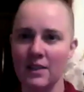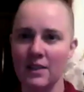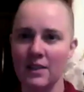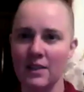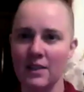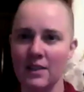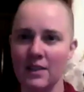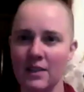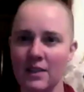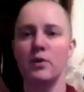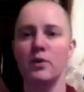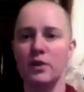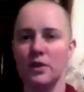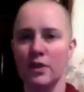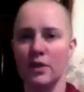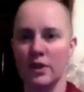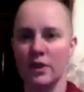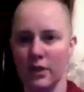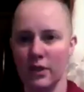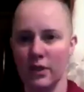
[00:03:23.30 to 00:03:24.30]
as opposed
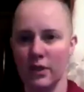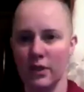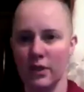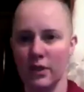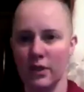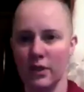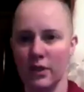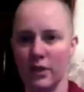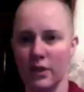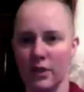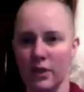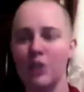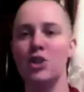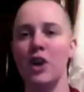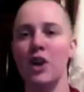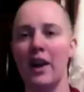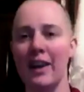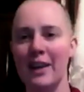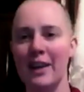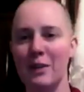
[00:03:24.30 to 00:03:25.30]
to your
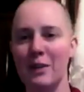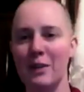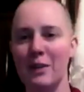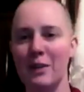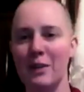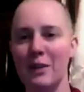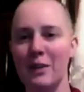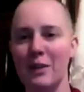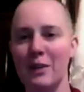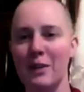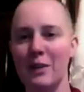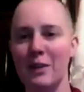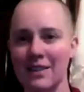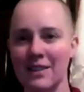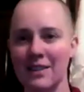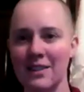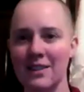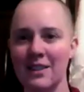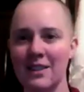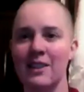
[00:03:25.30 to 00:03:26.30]
giant
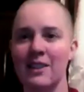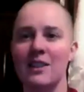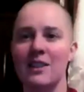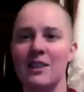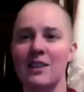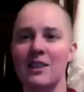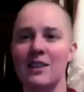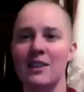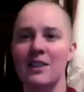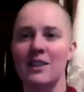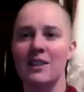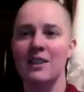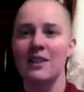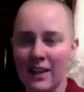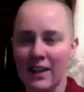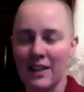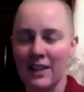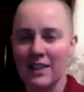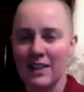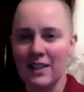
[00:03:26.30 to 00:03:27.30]
plans, your
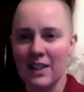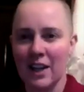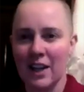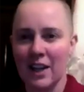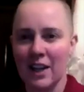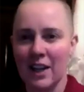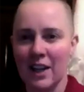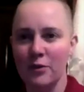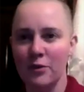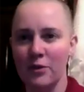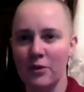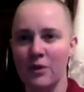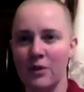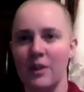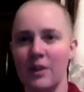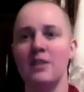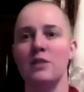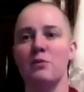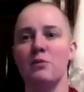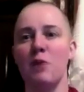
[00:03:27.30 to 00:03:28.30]
tiny self,
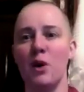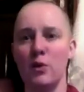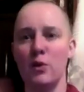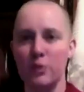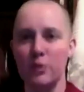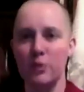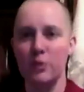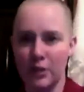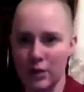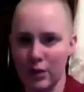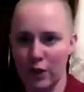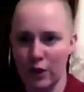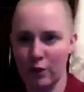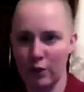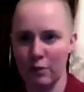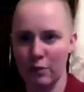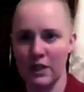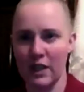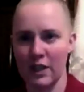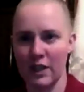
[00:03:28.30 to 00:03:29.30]
as opposed to your
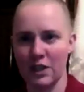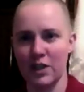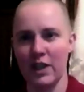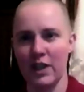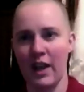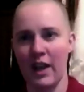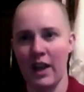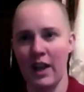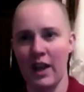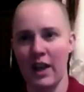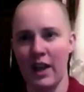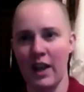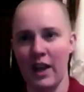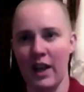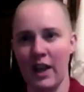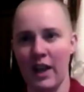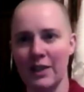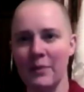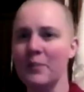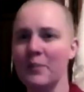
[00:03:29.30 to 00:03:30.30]

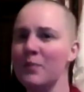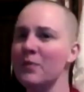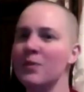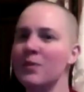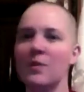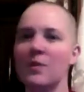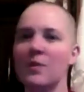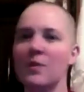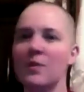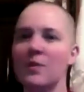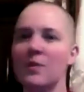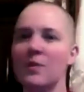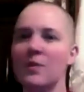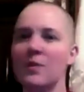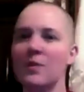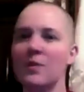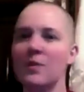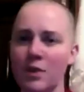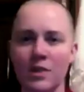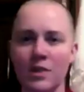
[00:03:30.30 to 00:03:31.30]
potentiality, all
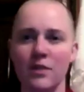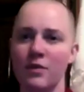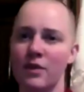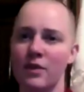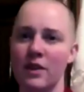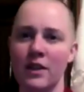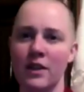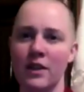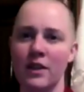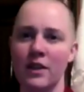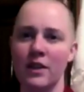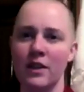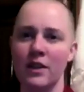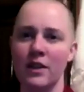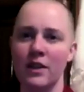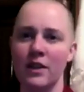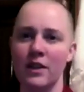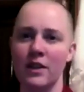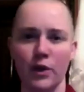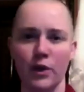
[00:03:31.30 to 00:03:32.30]
sorts of things
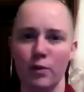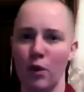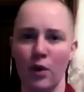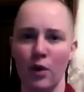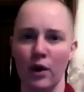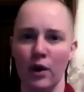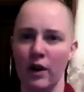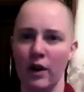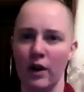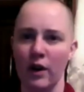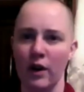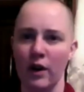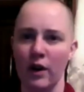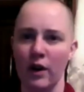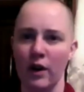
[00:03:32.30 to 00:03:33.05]
worry you more.